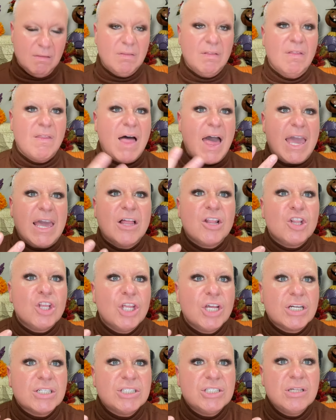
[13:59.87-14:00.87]
light
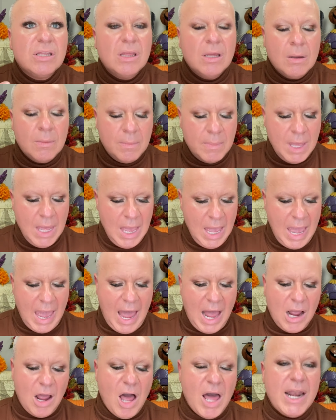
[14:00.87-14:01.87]
look to them.
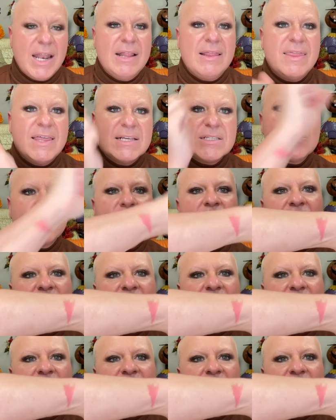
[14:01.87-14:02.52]
I got this one